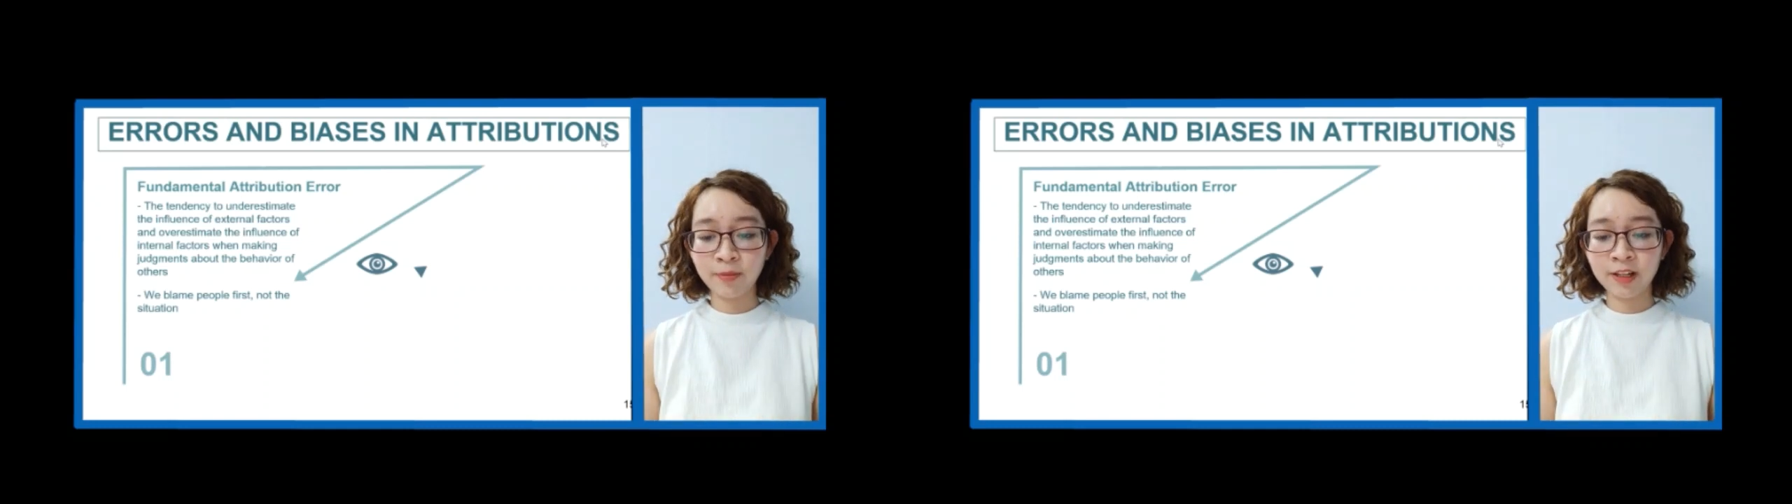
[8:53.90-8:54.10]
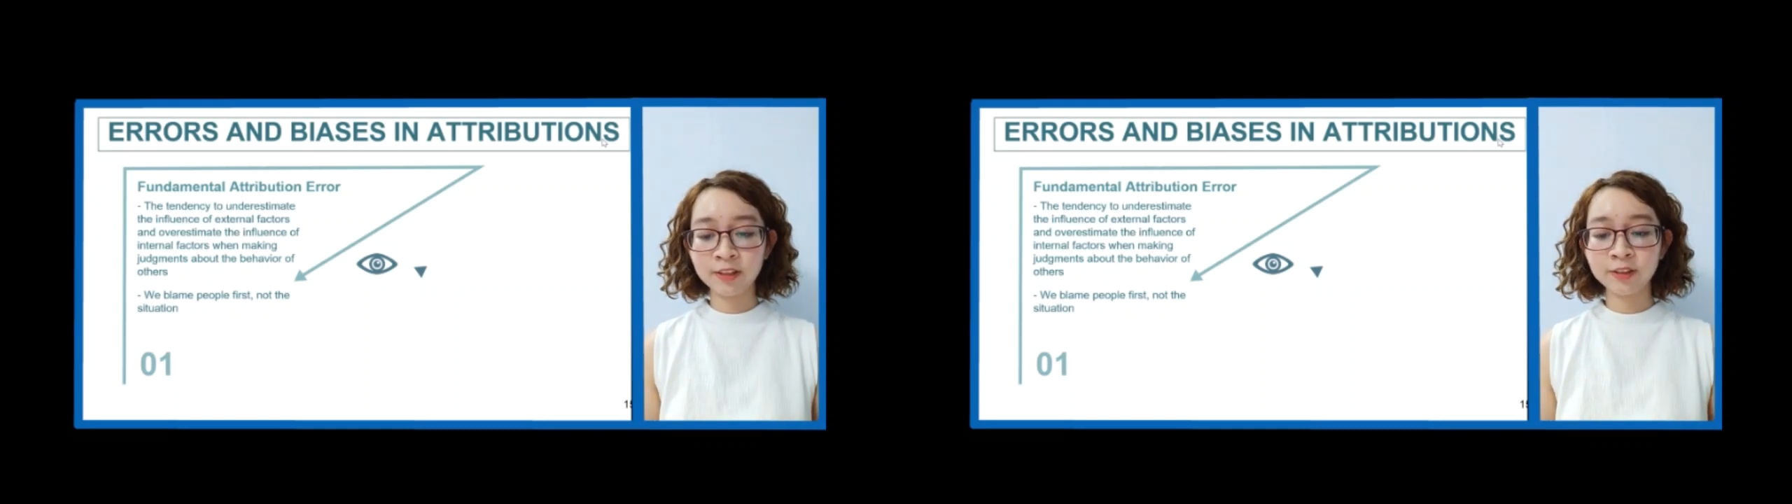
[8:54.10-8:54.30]

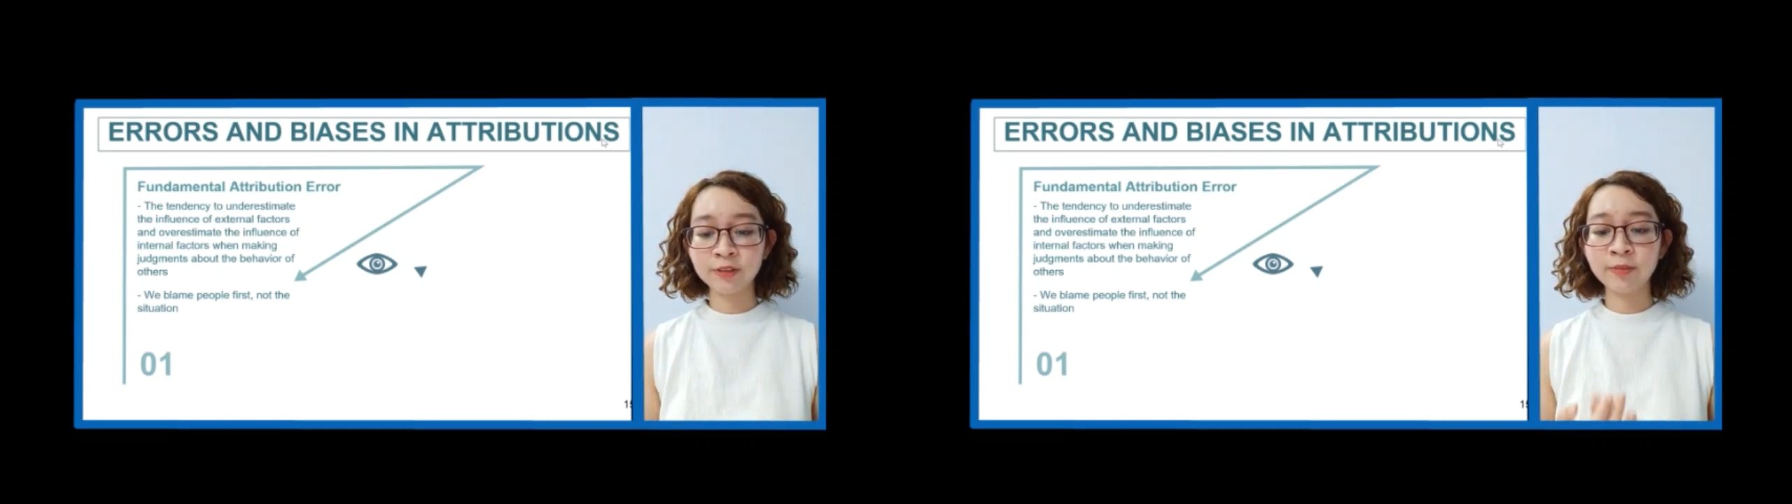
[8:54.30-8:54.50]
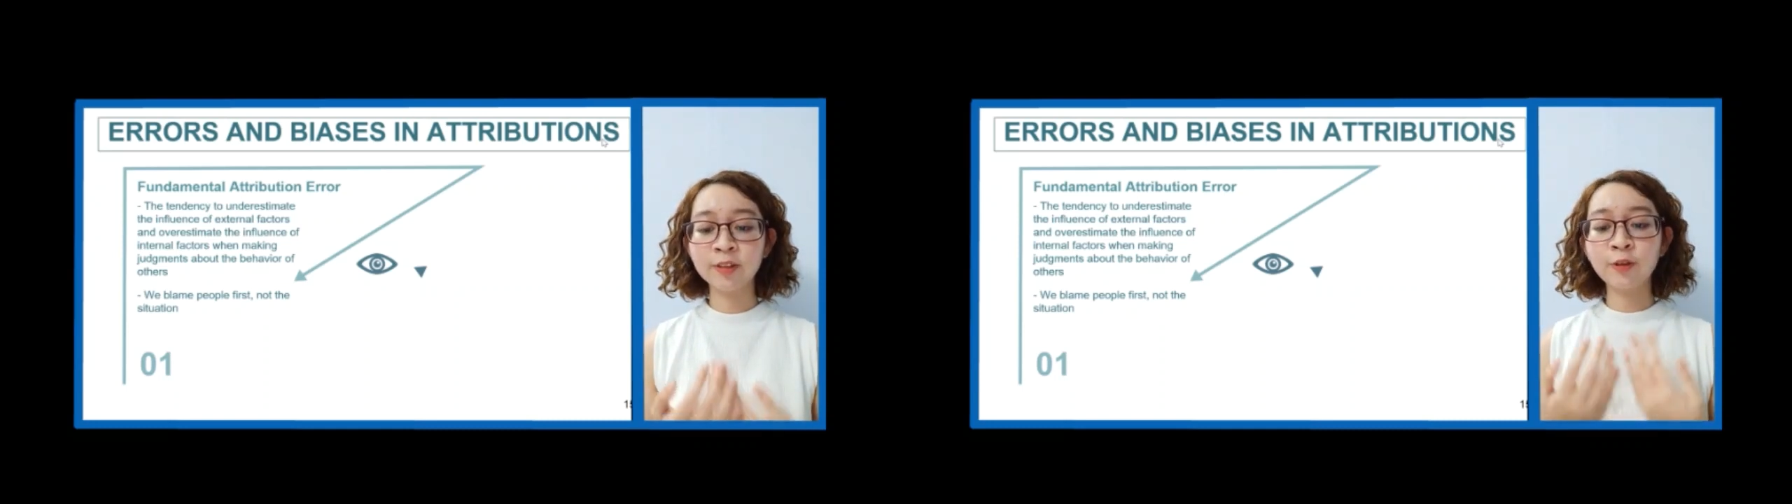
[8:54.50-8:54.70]

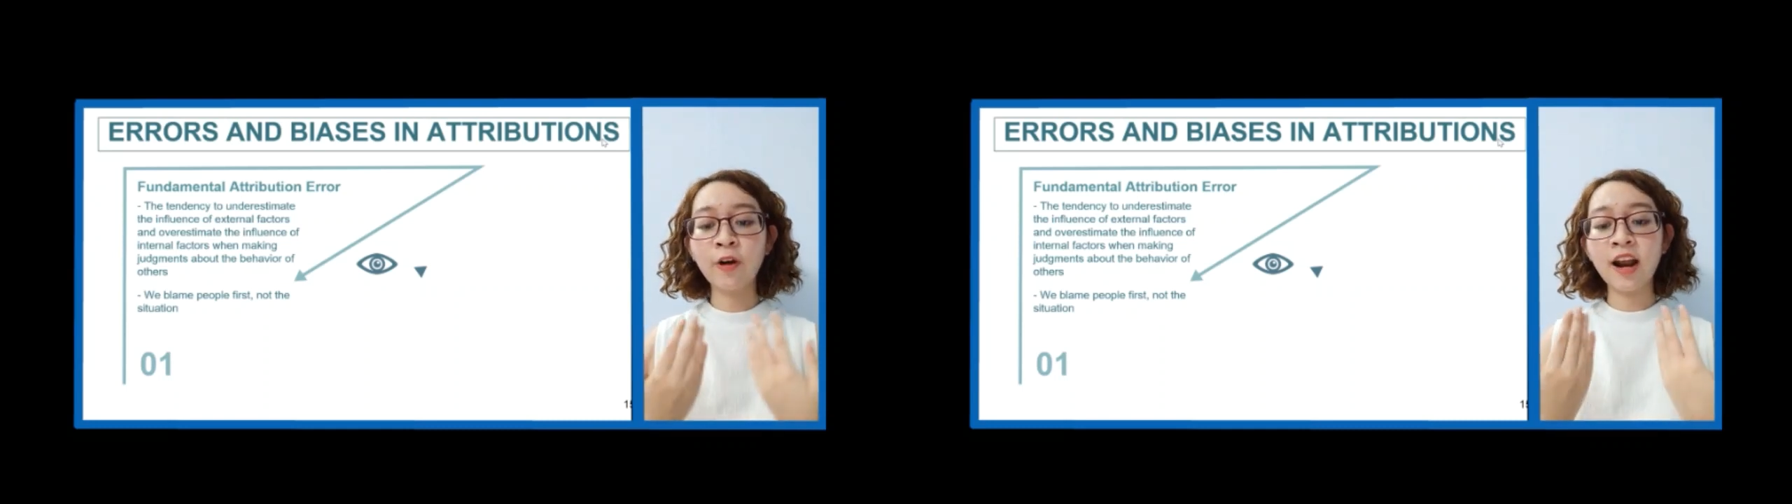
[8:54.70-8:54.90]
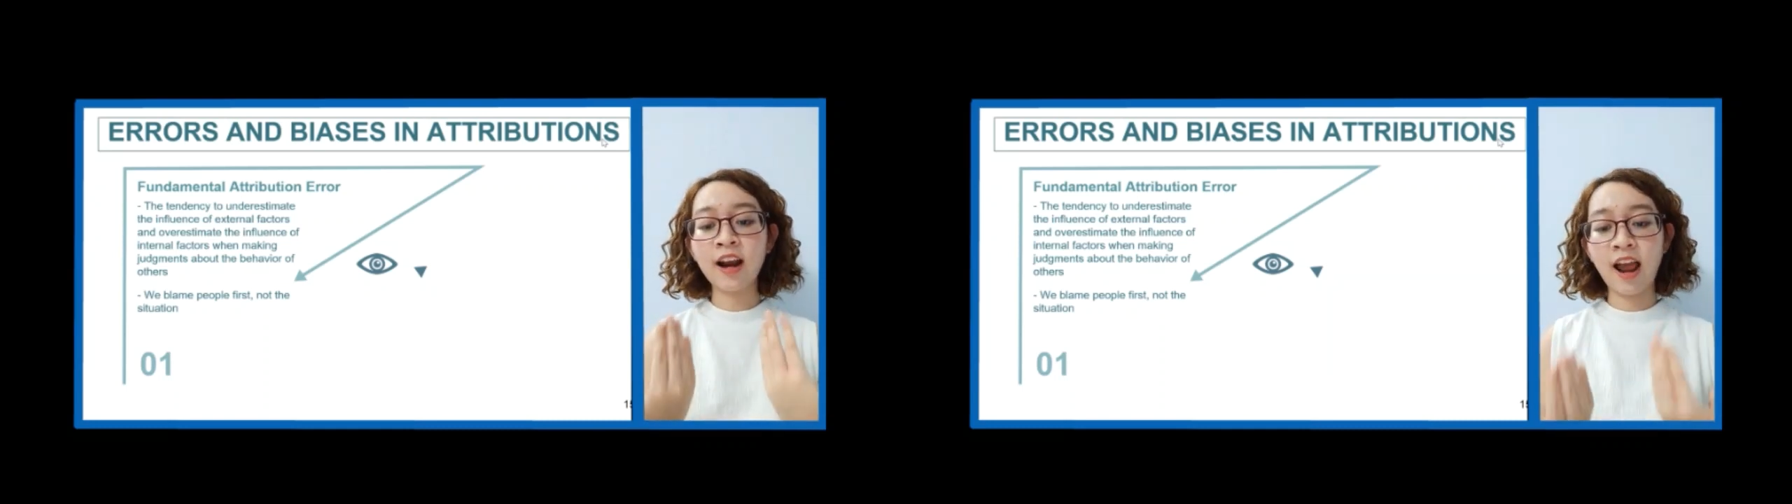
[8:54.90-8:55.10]

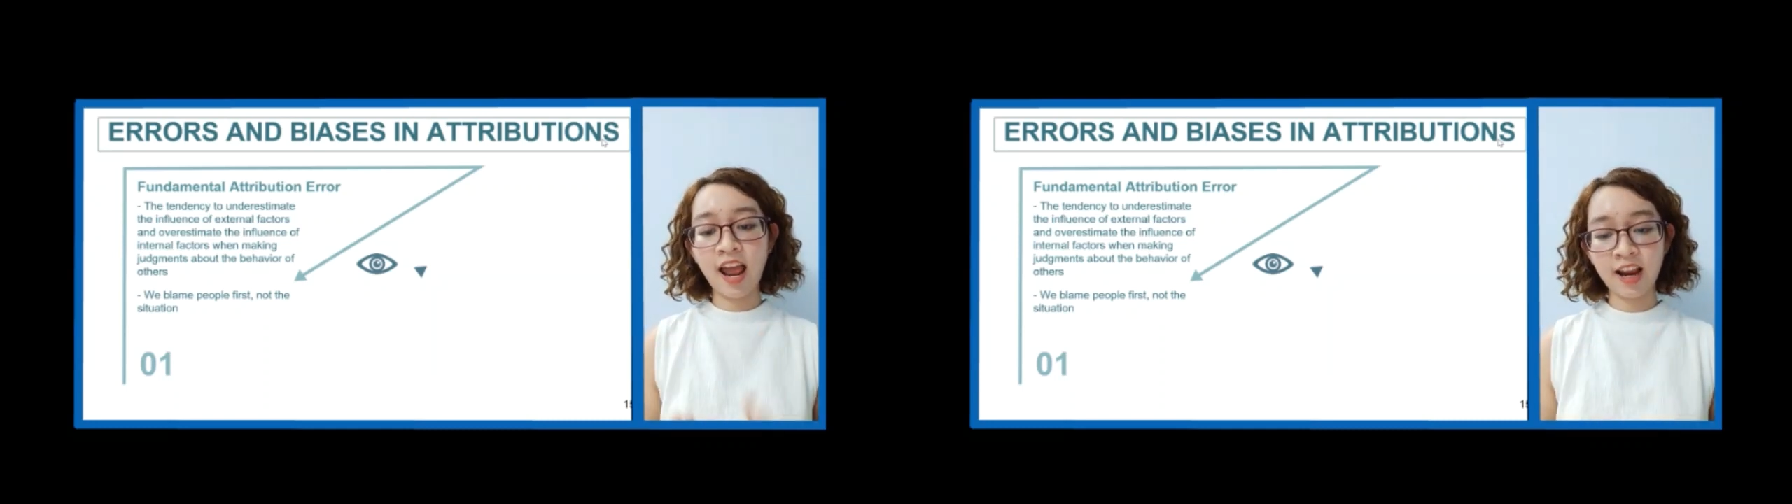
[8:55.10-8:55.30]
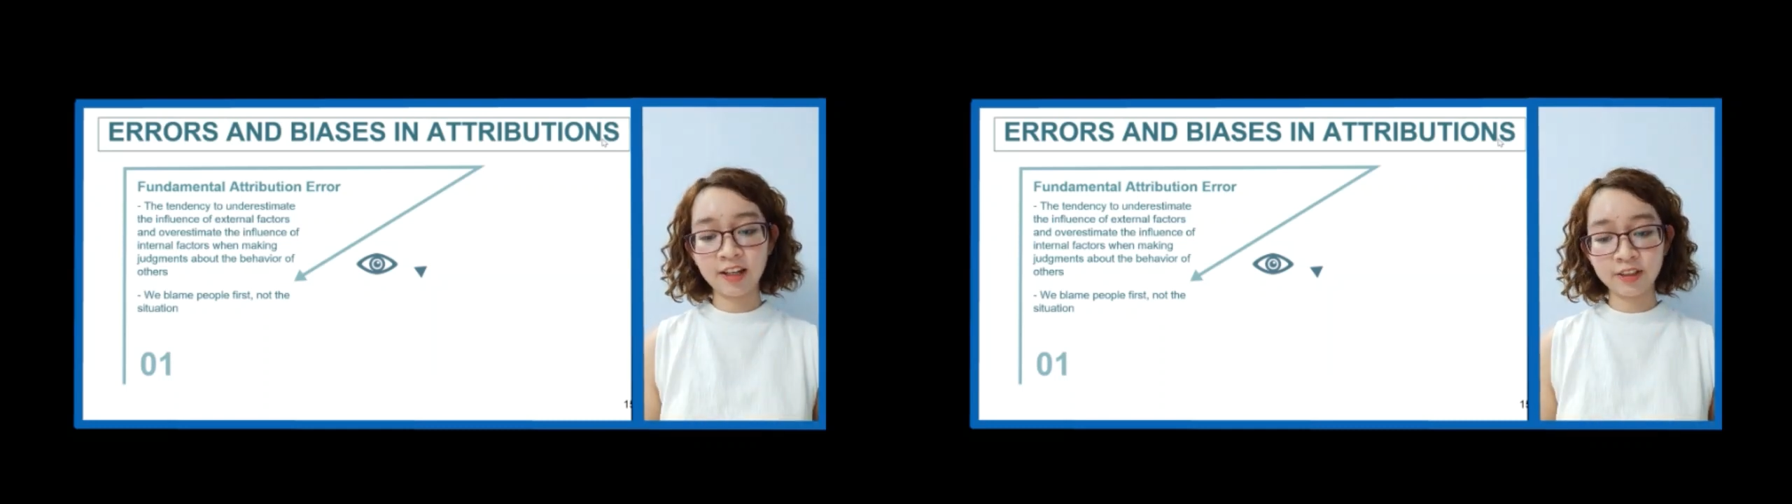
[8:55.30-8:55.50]
Fundamentally
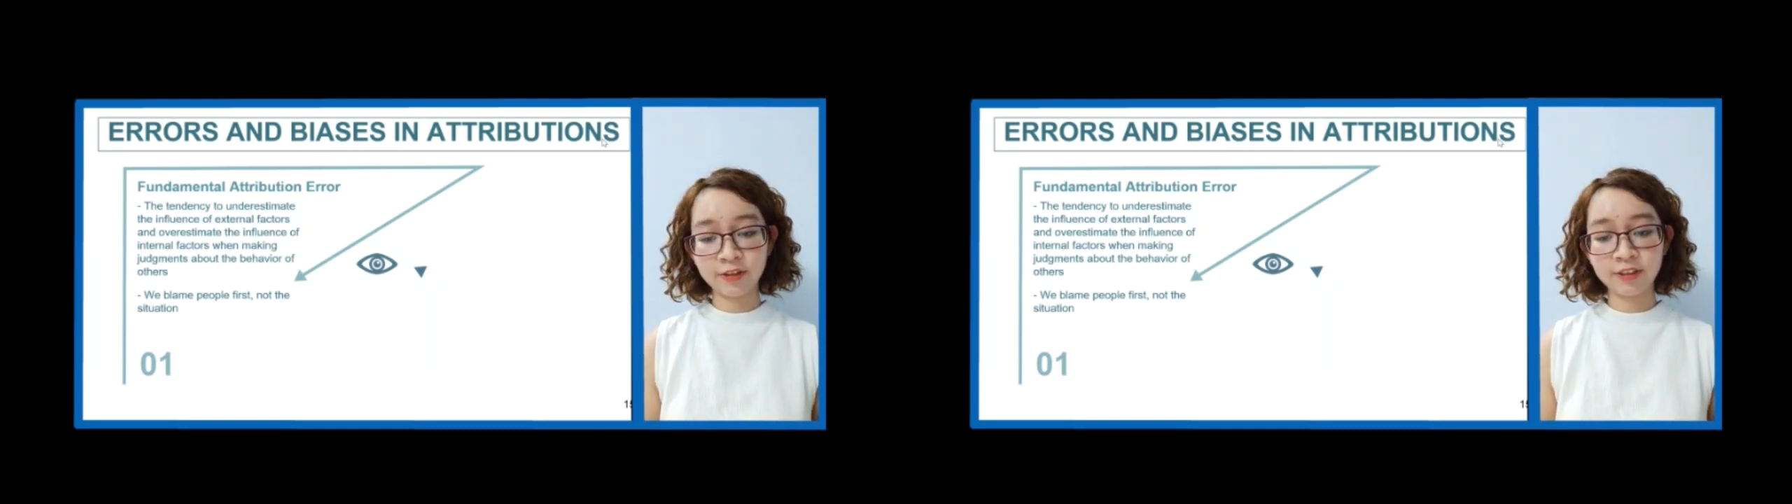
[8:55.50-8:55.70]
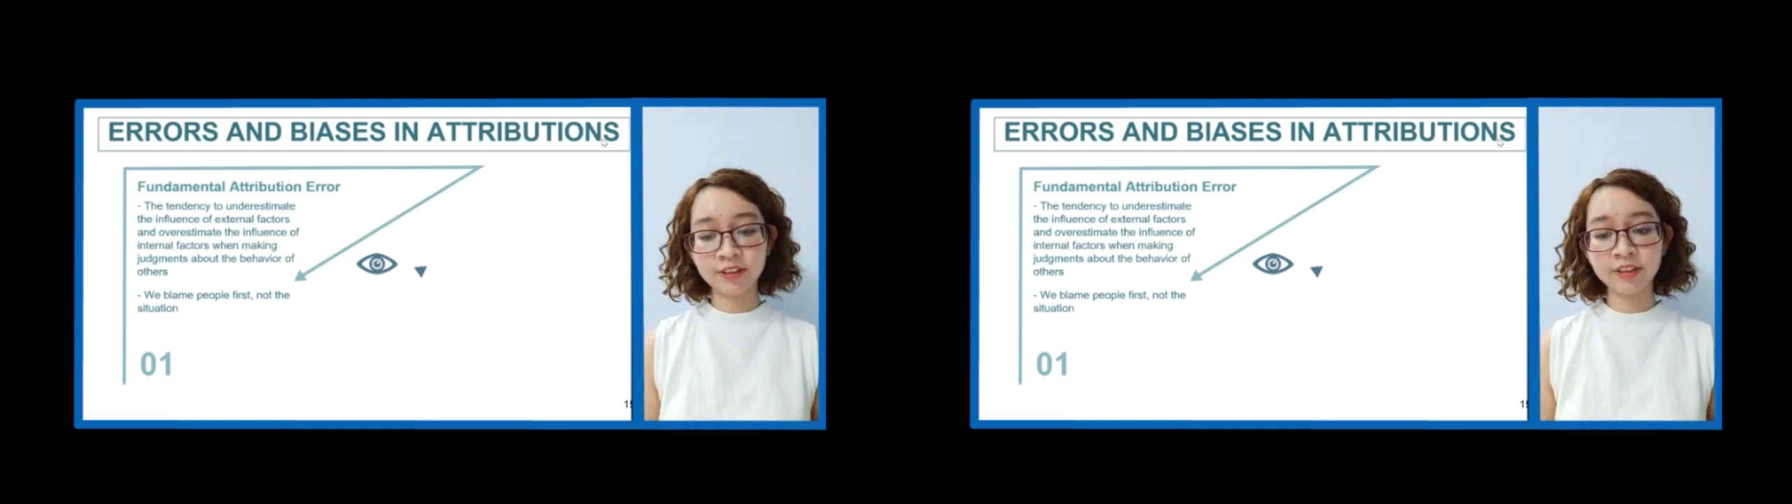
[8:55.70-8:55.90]

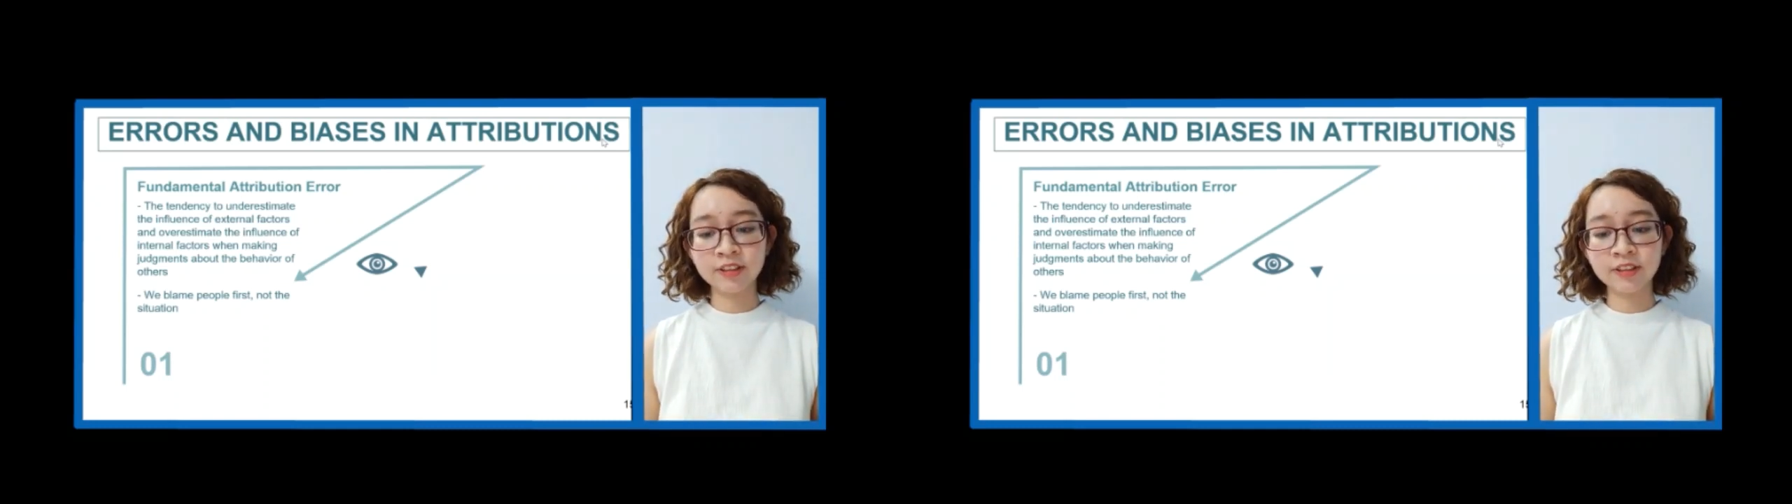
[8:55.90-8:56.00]
error.